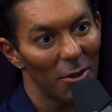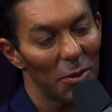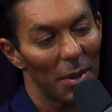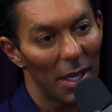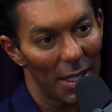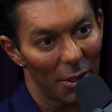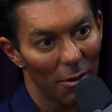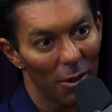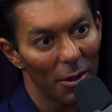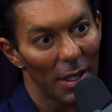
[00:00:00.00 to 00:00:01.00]
that I was behind a
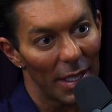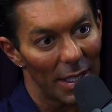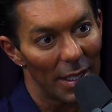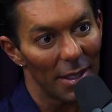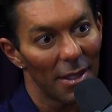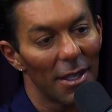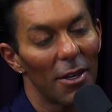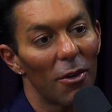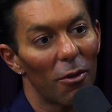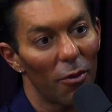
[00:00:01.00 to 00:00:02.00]
grill in heat,
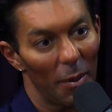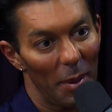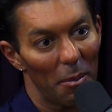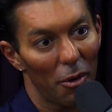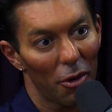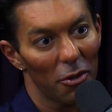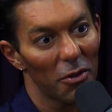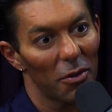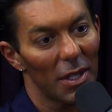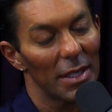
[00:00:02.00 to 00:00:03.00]
flipping
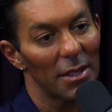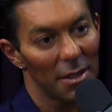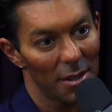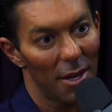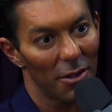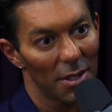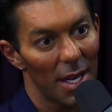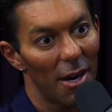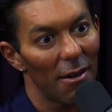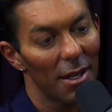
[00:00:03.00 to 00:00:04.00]
burgers for like $6 an
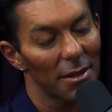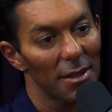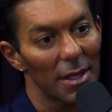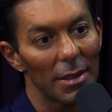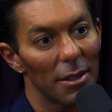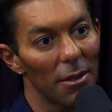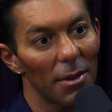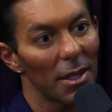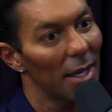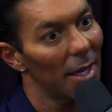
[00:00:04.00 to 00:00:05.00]
hour, and I said, you know
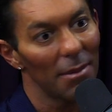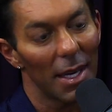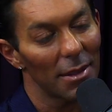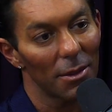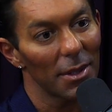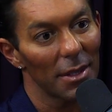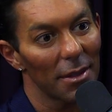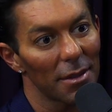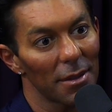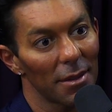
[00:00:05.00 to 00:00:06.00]
what? I'm not doing
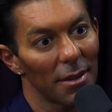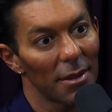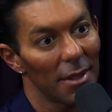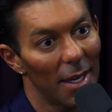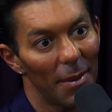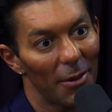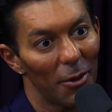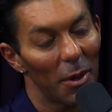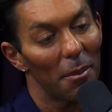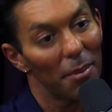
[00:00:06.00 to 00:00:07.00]
this. I'm not
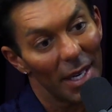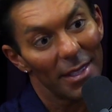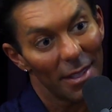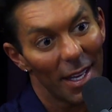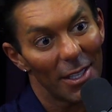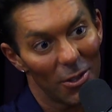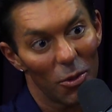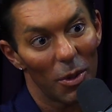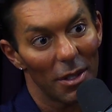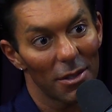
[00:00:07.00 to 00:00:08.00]
doing it. But I did last
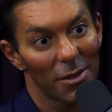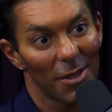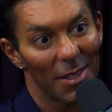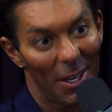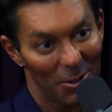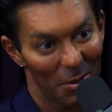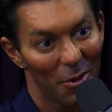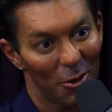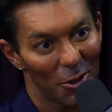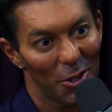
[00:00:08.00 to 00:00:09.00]
2 weeks. That was my
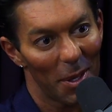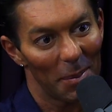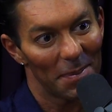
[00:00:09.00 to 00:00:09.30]
first job.